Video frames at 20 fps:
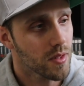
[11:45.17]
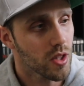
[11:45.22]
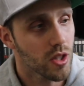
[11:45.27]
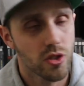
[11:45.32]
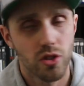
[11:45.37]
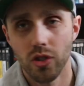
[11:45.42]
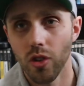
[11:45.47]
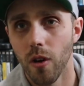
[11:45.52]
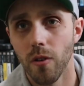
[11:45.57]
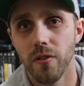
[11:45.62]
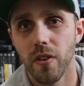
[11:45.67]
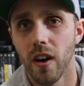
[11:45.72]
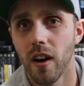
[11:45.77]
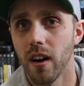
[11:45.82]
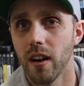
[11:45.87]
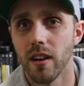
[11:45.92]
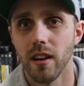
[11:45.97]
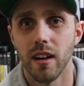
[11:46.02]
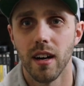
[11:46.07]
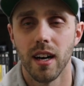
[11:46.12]
So
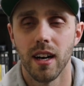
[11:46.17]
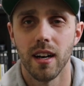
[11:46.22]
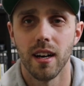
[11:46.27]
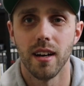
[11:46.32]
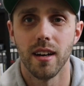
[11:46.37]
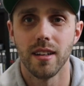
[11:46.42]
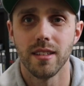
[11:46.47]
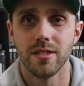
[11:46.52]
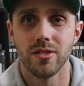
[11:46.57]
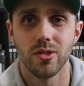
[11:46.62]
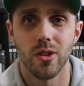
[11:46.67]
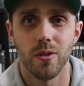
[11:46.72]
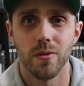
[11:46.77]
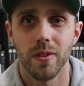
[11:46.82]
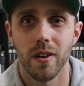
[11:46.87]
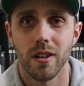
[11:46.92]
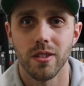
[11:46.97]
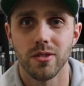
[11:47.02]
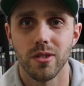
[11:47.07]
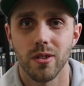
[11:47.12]
far so
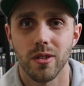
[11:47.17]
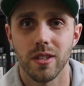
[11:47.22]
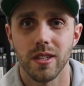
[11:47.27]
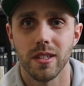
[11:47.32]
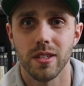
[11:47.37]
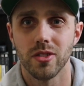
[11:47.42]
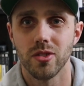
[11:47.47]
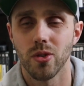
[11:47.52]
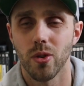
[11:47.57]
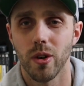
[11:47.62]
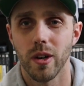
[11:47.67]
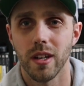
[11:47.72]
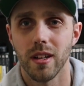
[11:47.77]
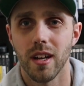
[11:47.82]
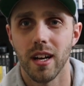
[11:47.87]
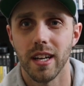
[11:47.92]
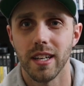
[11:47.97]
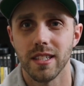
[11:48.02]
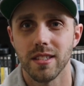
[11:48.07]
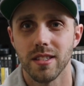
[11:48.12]
good.
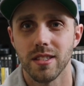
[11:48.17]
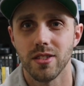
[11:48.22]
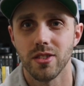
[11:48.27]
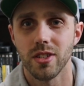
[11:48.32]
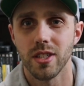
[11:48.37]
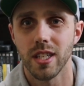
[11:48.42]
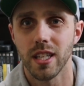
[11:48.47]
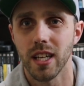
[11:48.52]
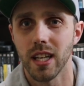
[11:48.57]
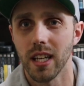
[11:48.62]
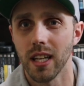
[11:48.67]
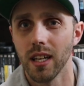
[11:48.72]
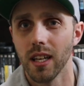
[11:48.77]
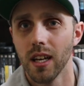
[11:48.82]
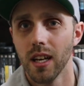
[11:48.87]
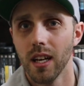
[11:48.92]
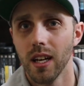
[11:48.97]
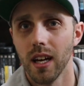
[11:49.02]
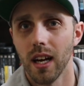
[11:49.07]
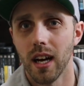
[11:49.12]
Storyline is intriguing.
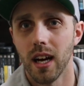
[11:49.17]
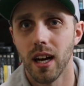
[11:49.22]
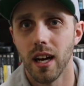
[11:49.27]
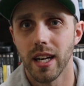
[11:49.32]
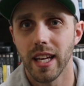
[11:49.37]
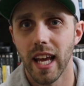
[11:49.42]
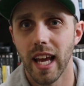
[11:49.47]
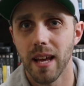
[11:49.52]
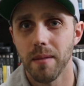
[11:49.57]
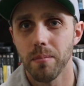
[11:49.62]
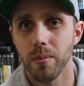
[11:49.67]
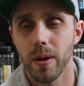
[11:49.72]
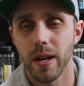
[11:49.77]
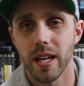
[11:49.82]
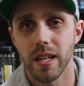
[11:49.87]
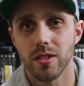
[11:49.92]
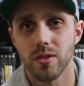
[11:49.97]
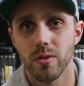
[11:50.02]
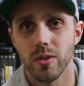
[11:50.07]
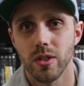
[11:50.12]
Gameplay
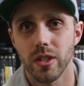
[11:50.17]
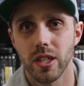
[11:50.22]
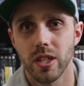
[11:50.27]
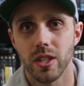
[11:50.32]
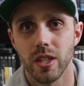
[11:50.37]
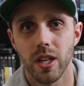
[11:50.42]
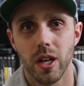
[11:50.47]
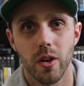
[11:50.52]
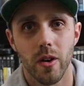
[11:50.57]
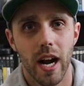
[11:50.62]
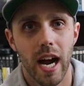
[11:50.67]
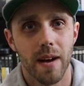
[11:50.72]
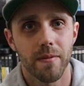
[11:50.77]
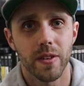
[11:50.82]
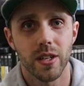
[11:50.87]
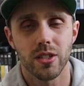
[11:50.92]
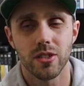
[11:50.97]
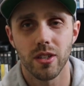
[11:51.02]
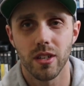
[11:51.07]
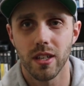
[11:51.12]
is really good.
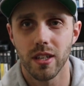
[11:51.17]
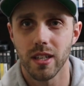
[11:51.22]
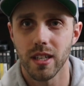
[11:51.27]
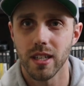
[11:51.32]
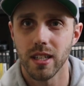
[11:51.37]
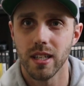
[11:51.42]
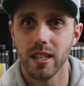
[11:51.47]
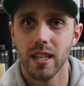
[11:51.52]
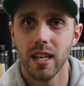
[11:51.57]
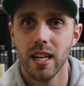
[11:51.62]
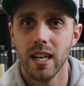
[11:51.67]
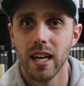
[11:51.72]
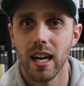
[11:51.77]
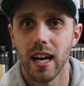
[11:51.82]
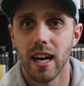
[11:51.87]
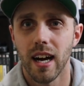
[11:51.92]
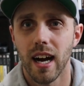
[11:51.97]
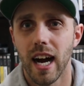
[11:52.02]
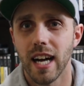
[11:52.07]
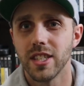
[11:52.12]
Graphics are good.
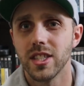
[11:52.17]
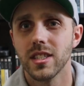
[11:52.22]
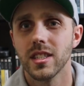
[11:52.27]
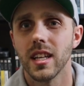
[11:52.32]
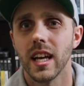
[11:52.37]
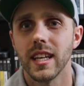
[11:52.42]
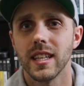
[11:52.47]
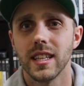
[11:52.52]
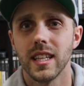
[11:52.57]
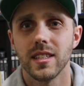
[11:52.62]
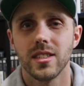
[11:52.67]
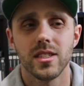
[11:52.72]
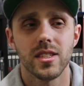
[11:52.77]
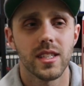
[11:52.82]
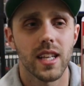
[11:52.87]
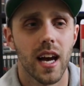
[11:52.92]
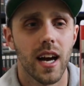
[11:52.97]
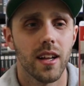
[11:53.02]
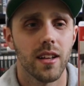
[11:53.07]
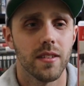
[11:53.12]
I just like this
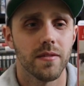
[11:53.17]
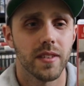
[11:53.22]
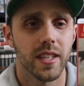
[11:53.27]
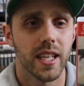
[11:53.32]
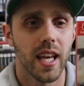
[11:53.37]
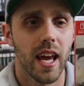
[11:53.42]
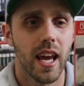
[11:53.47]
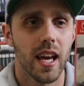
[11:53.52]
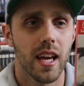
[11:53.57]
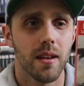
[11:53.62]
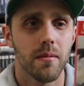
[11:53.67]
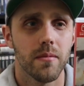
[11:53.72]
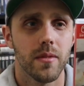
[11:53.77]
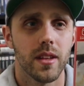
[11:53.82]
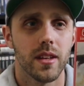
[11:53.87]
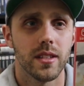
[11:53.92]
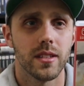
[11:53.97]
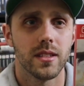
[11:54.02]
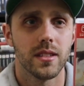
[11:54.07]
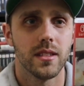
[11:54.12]
style of game,
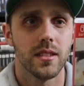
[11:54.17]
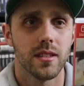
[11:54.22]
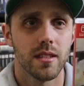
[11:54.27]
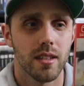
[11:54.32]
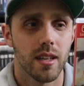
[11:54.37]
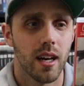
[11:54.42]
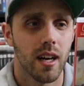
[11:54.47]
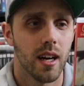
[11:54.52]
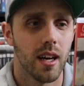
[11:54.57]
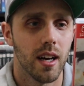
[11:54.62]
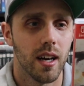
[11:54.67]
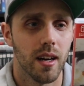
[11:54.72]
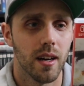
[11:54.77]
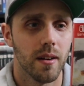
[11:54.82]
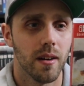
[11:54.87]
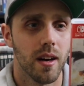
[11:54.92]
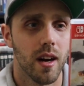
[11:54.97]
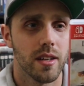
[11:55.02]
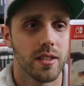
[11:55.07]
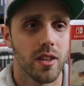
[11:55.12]
the
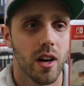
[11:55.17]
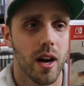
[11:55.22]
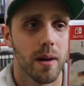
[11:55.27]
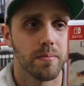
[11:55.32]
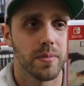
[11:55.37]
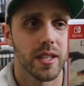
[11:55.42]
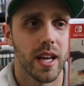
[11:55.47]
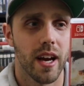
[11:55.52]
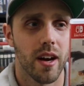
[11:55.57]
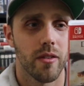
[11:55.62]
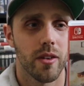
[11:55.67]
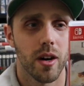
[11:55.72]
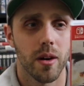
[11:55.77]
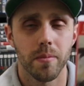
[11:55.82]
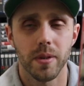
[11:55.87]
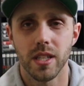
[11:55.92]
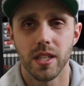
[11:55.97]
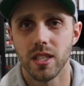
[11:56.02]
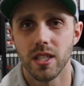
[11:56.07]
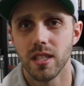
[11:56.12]
top-down
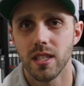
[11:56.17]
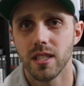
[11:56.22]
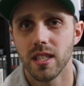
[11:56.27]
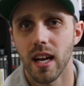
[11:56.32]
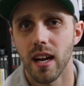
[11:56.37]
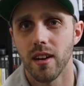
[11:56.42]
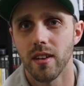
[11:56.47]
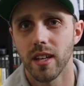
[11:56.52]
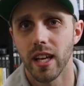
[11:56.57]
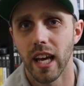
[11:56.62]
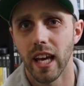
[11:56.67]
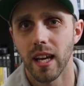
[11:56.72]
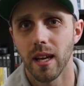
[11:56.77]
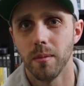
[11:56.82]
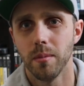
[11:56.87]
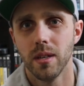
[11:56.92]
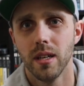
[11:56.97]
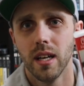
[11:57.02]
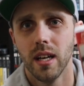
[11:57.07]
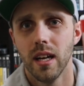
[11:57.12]
RPG style
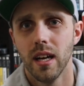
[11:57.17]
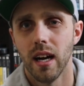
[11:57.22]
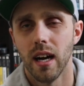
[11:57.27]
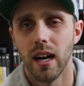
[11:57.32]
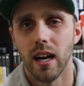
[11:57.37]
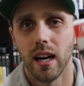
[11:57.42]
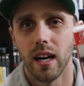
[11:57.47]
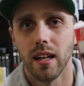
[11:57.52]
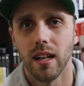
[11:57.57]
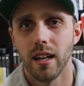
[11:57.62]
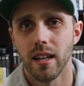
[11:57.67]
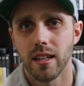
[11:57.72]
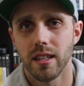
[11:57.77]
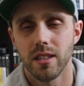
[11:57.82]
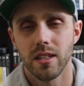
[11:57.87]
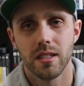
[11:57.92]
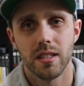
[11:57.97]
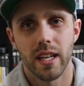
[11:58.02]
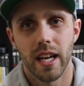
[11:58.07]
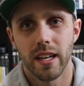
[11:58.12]
game,
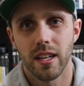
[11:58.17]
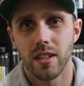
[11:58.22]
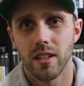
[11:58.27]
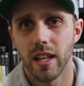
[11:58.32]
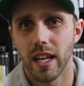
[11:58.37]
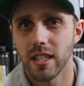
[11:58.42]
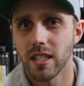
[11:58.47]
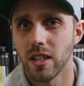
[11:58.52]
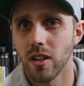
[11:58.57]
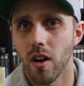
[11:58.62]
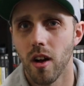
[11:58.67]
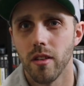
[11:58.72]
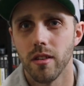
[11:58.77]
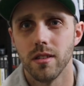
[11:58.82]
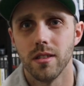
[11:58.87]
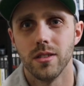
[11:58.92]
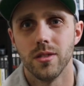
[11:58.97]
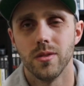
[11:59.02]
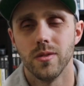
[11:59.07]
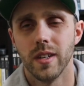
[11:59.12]
and collecting all
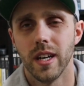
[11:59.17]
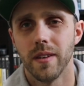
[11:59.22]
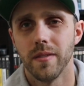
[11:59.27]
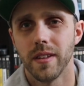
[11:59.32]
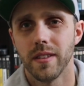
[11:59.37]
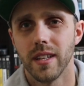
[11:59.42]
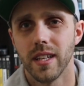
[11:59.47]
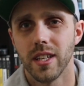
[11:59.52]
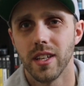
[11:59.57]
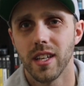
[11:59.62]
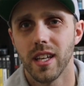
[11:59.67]
the loot and everything you